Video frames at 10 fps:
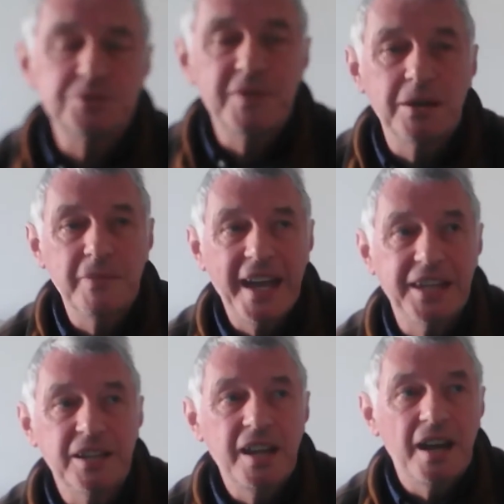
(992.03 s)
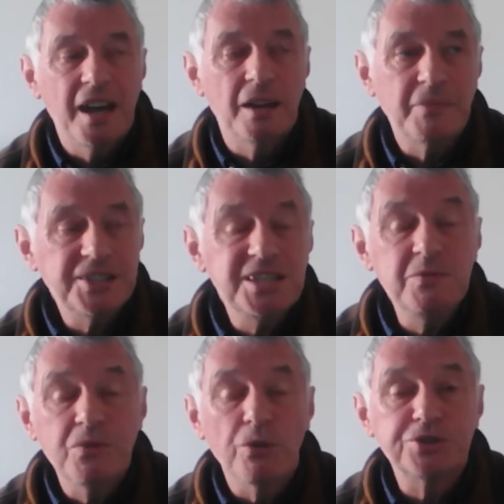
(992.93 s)
has been made. My team
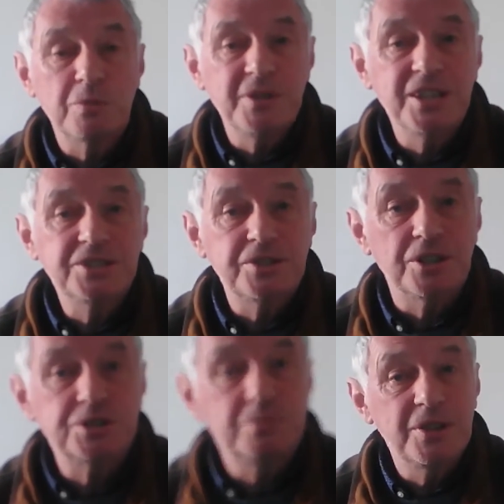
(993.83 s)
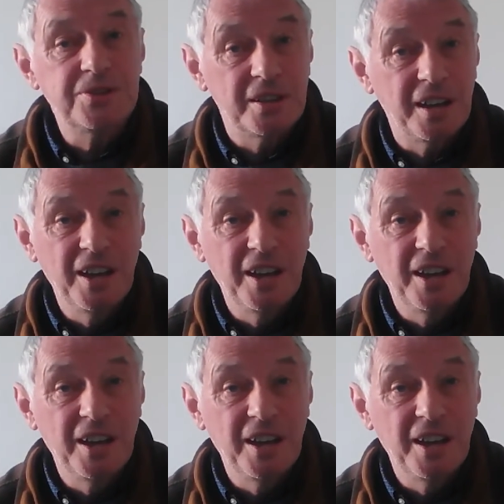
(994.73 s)
have also been in touch with,